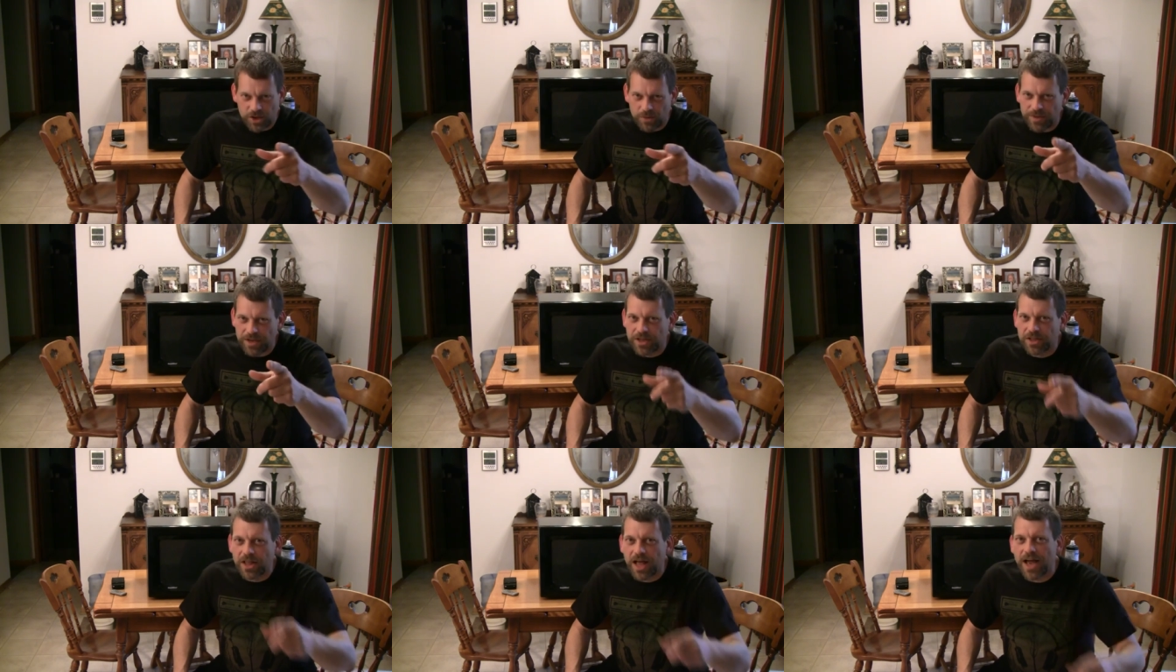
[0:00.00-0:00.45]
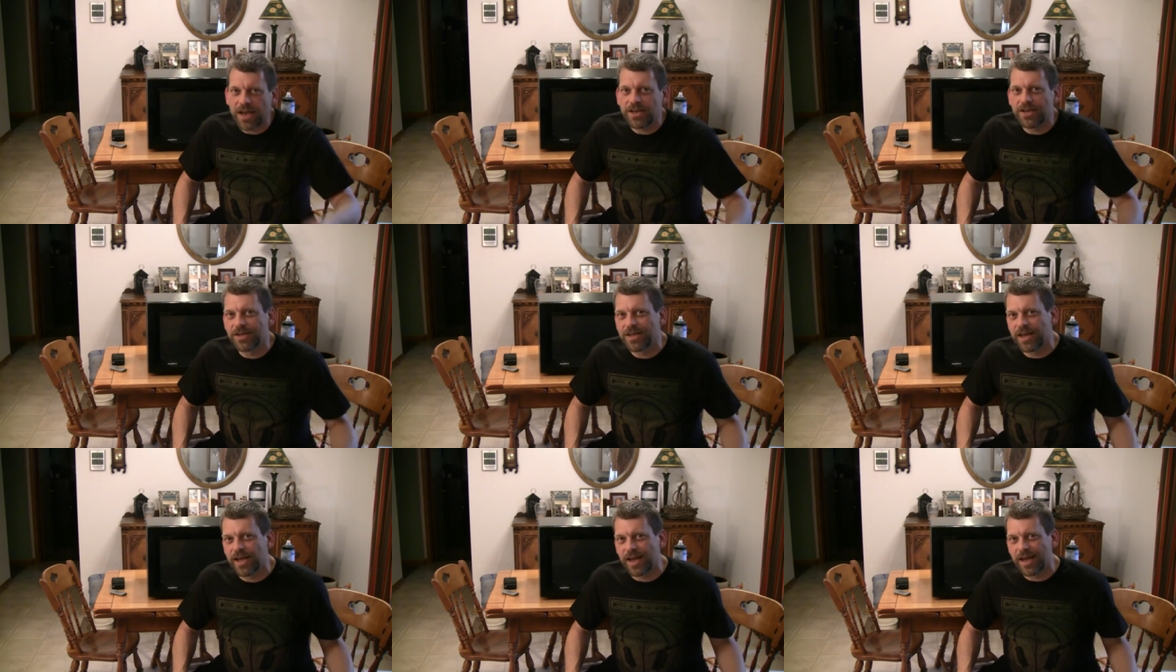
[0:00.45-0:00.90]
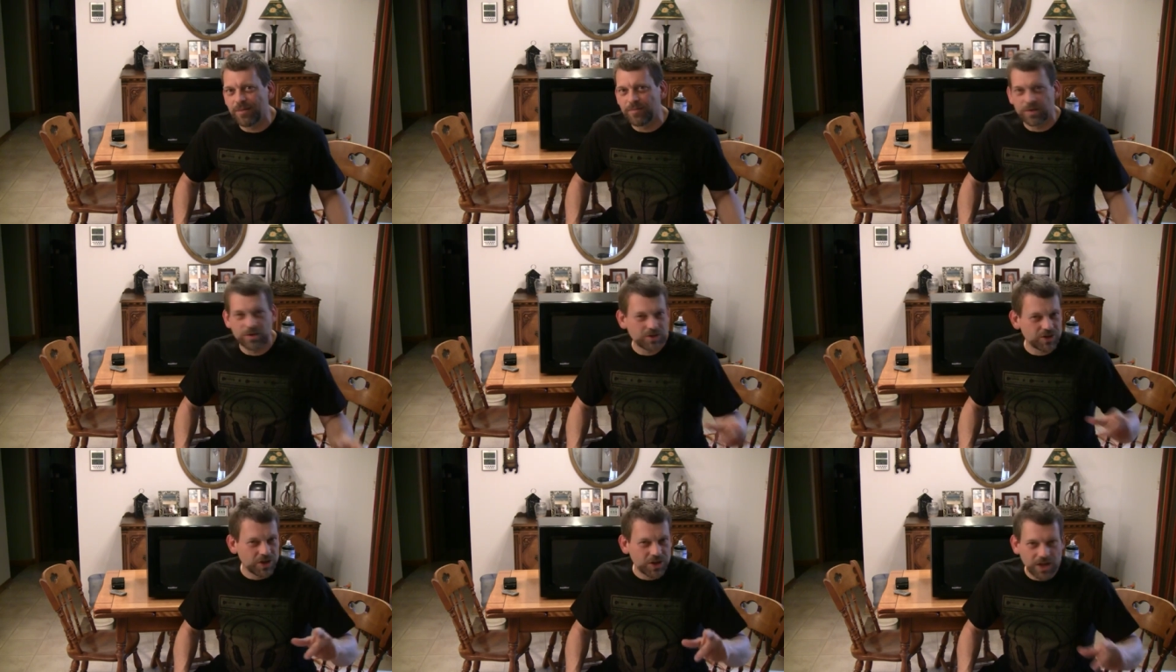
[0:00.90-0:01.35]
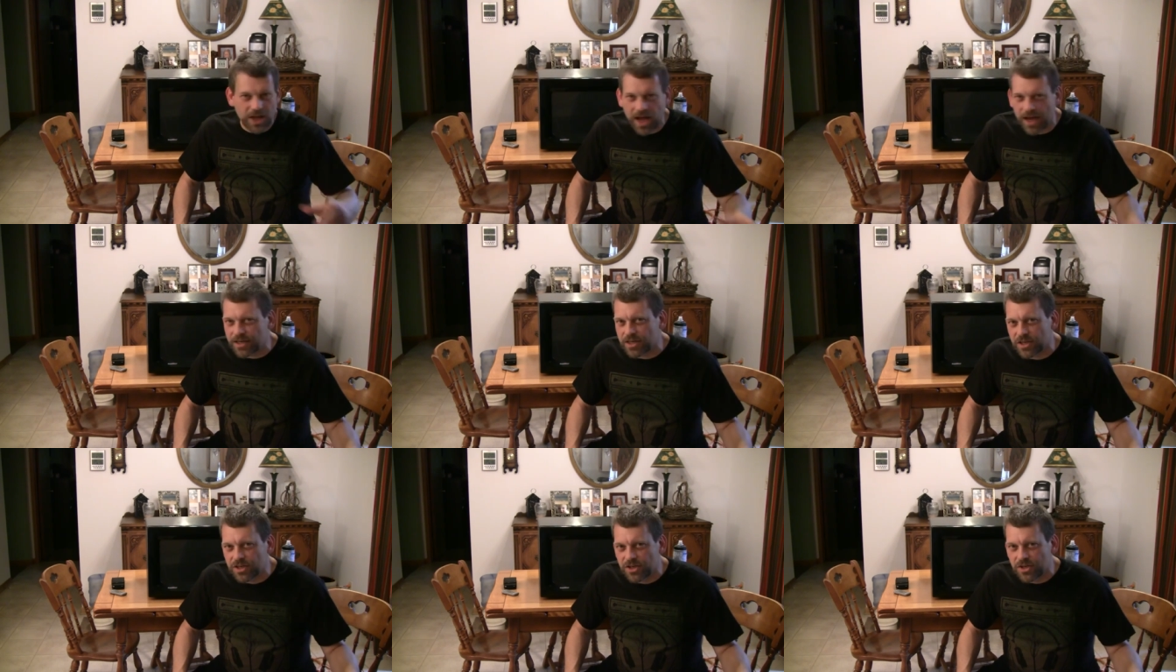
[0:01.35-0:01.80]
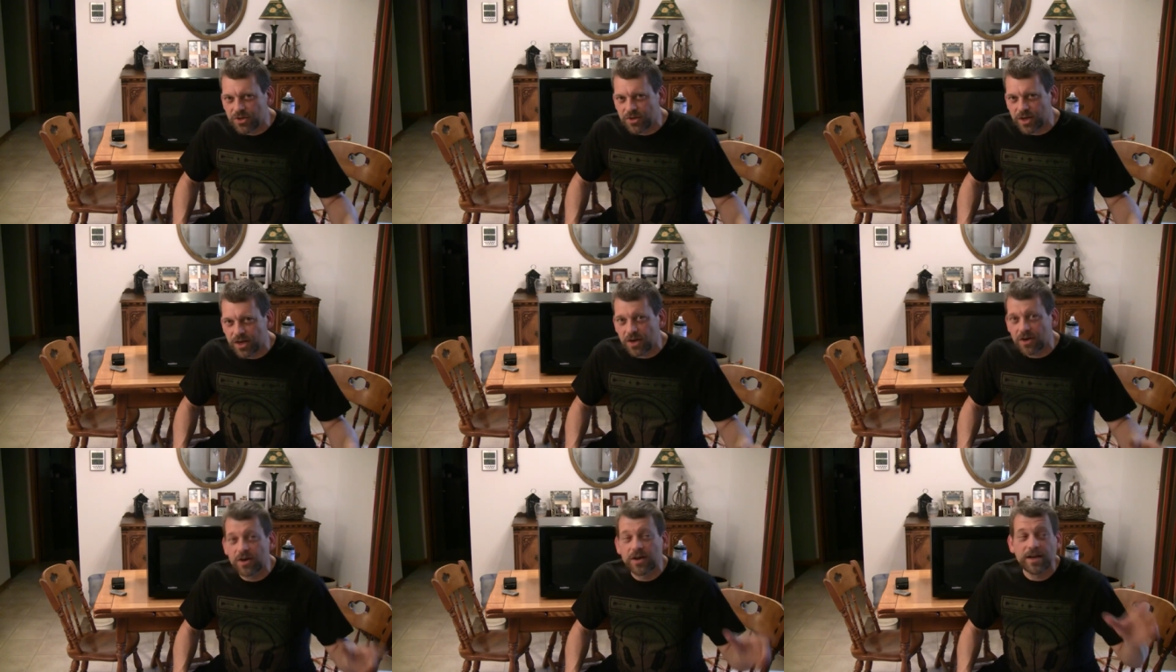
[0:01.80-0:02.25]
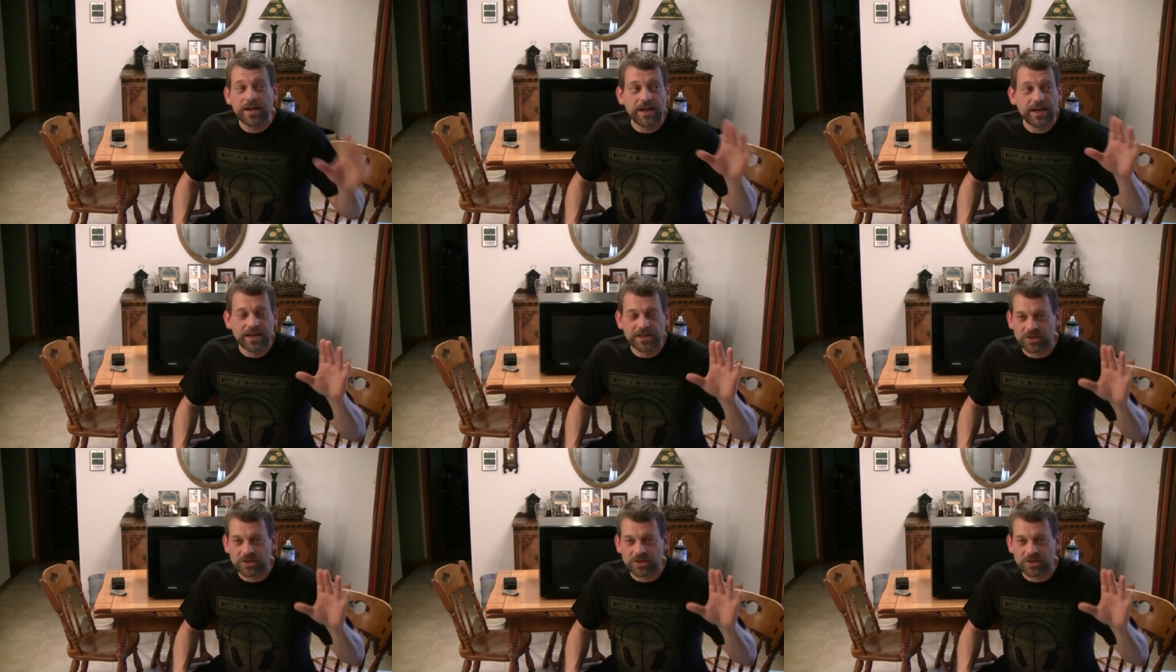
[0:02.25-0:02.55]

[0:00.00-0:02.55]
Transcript: You'll be glad you came. There's a lot to do there.